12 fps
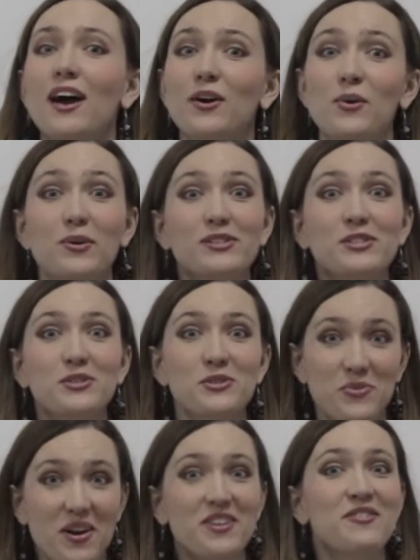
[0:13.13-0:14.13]
according
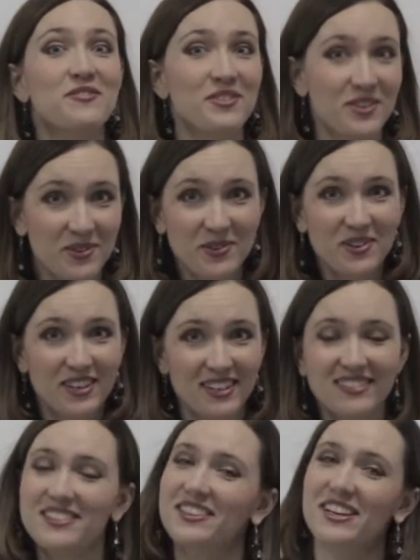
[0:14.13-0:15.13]
to one of your
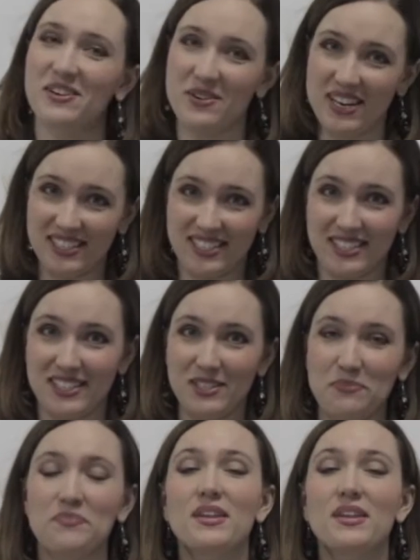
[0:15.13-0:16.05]
requests.